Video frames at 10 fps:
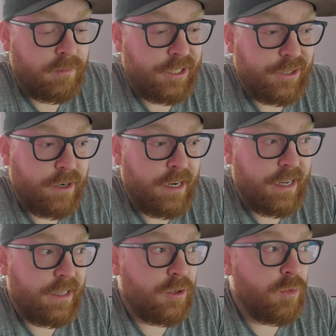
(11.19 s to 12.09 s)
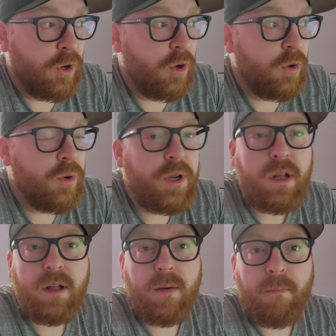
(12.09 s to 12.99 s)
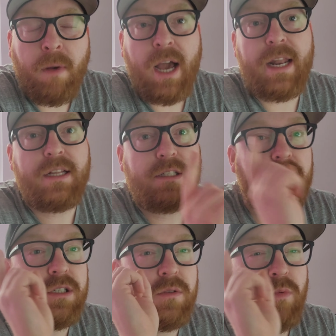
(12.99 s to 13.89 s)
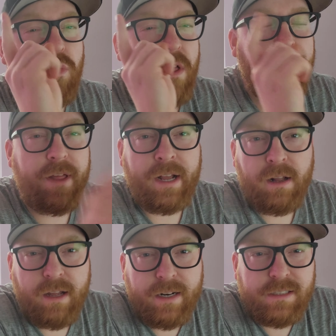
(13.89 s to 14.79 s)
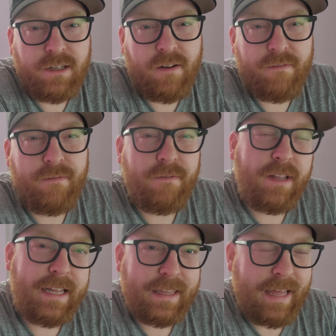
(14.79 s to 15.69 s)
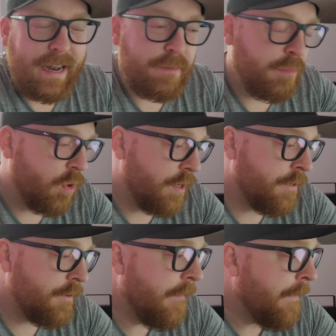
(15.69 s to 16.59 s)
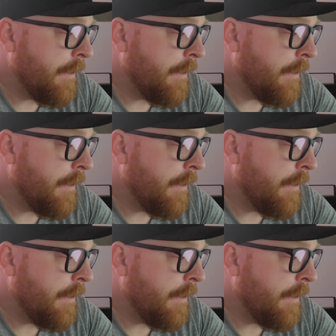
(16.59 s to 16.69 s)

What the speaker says: She's ready to hit the road, minus one thing, and it's not like that important